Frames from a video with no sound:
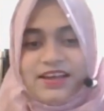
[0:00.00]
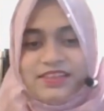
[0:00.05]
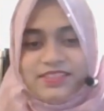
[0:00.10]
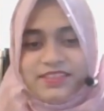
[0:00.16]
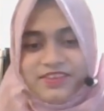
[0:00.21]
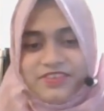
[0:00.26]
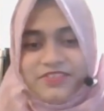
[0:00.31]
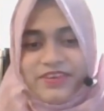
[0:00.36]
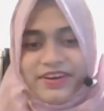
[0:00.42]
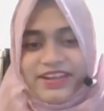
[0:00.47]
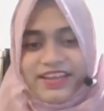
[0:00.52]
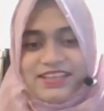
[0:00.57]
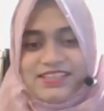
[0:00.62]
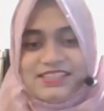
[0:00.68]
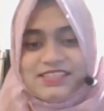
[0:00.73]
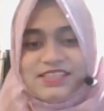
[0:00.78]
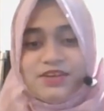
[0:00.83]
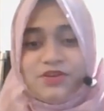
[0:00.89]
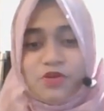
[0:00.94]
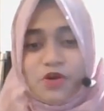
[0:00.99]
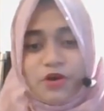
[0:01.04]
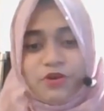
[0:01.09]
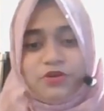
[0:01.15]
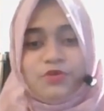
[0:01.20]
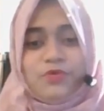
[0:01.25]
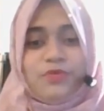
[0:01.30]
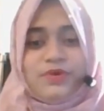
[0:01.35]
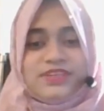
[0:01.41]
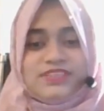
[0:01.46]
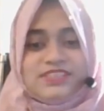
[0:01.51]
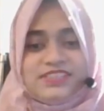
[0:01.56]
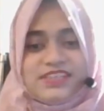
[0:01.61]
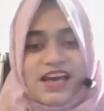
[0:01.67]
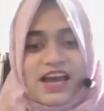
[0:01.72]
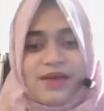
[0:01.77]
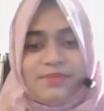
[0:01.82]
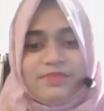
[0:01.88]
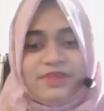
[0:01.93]
The trick is not to waste
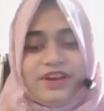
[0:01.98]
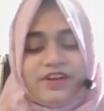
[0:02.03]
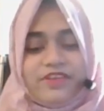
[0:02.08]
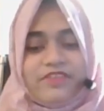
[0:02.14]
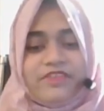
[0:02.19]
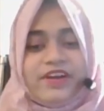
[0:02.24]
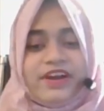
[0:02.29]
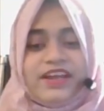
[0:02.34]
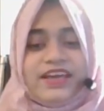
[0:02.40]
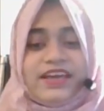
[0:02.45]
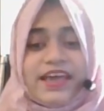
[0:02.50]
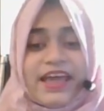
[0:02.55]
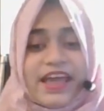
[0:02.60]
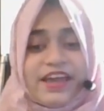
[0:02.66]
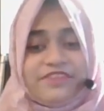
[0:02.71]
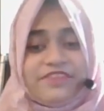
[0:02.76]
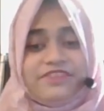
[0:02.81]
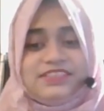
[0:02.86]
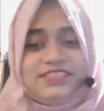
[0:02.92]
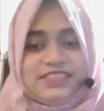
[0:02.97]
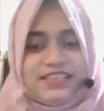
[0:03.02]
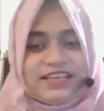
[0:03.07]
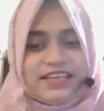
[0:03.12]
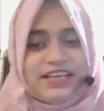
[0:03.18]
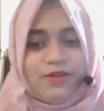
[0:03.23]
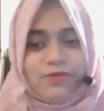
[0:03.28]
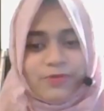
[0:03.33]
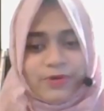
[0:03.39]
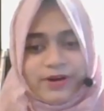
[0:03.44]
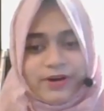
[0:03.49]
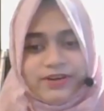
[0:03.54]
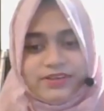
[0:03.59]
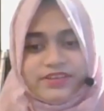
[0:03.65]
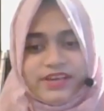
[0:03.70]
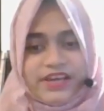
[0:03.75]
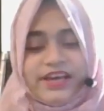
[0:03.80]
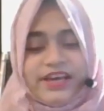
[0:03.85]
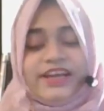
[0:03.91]
time reading every single word.
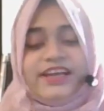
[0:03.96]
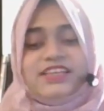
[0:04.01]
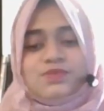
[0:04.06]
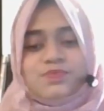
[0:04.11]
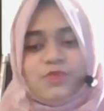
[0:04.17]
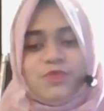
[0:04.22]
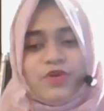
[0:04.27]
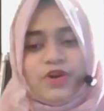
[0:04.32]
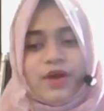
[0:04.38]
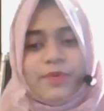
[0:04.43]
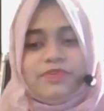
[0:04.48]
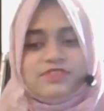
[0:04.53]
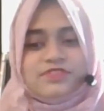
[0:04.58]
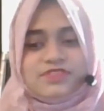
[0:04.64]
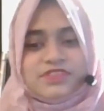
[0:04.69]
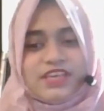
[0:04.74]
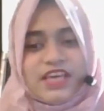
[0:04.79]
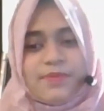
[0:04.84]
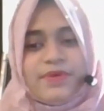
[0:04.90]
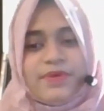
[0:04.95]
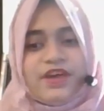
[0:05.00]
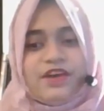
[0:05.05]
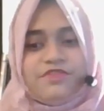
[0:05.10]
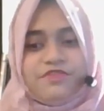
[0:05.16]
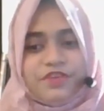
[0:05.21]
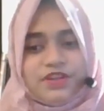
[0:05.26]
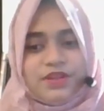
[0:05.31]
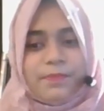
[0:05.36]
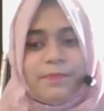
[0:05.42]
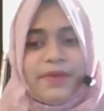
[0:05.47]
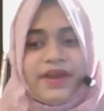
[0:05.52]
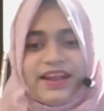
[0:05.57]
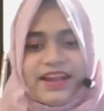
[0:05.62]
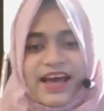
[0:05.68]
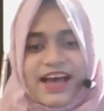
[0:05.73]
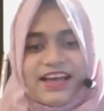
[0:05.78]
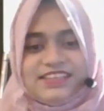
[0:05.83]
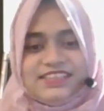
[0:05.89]
It's more about skimming for the main
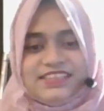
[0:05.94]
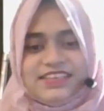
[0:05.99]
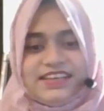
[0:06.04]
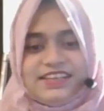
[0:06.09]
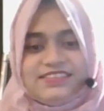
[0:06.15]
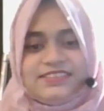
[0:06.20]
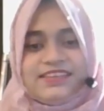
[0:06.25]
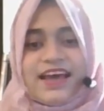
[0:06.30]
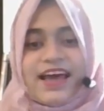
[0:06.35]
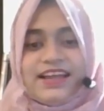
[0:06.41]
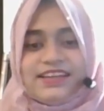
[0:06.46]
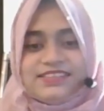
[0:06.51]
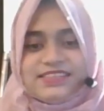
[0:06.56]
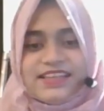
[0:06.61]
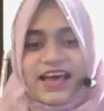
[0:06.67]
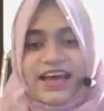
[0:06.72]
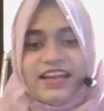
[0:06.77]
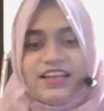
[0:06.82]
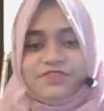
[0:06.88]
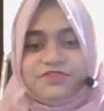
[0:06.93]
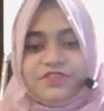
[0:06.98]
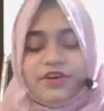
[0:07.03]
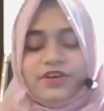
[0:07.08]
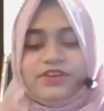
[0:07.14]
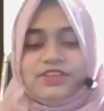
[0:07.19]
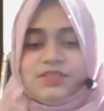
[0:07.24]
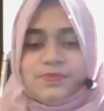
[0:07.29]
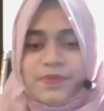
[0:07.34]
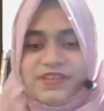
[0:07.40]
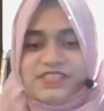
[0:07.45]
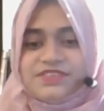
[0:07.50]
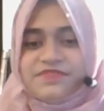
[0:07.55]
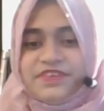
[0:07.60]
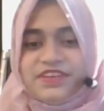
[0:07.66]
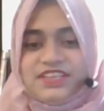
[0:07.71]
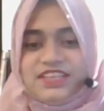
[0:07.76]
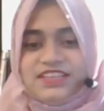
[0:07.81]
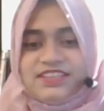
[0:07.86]
ideas and scanning for
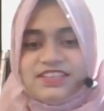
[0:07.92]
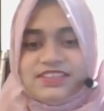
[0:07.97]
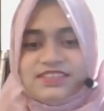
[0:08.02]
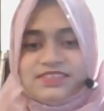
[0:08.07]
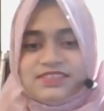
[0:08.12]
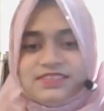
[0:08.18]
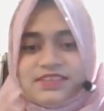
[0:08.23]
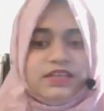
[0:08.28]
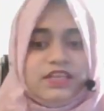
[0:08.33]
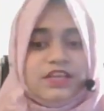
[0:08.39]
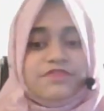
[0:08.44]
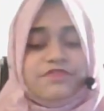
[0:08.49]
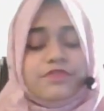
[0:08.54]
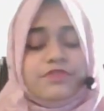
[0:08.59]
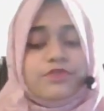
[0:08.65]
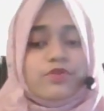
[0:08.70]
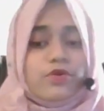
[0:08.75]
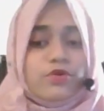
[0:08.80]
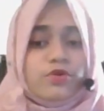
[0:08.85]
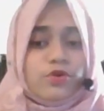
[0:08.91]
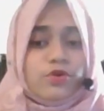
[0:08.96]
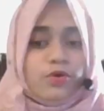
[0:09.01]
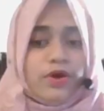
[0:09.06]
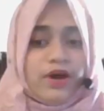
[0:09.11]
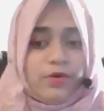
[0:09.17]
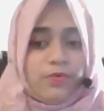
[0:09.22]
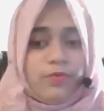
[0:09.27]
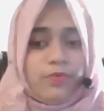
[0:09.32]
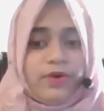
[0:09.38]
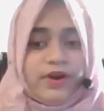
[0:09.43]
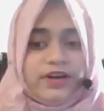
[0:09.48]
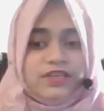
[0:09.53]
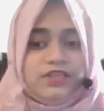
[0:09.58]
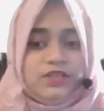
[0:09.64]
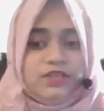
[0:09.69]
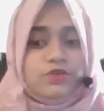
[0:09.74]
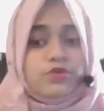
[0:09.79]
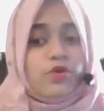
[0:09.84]
specific details. If you don't know a word,
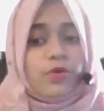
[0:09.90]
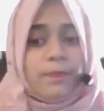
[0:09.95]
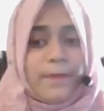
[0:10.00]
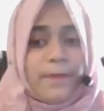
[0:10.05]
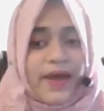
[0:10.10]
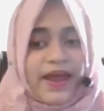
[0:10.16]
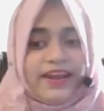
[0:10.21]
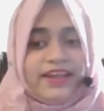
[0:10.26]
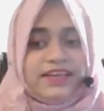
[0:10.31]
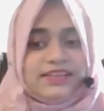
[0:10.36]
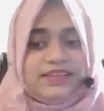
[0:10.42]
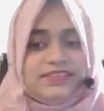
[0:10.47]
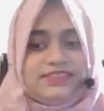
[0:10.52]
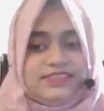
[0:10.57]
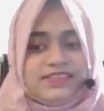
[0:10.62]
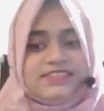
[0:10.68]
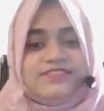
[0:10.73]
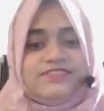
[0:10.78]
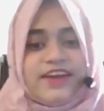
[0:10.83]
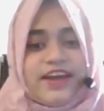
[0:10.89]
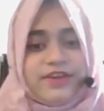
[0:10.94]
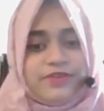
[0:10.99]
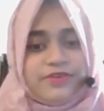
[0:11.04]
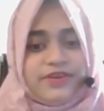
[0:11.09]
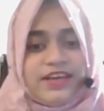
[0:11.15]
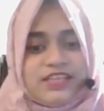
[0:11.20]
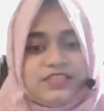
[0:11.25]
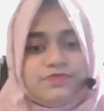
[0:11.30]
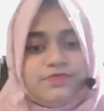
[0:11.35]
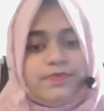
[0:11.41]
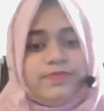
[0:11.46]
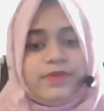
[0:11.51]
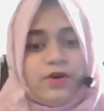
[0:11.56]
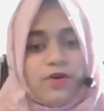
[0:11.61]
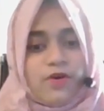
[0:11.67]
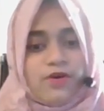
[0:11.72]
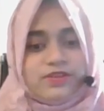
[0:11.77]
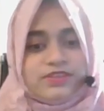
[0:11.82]
don't panic, just try to guess from the
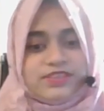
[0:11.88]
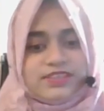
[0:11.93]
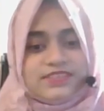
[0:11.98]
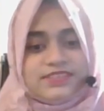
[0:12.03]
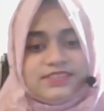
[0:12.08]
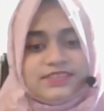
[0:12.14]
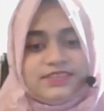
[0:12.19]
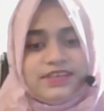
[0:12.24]
context.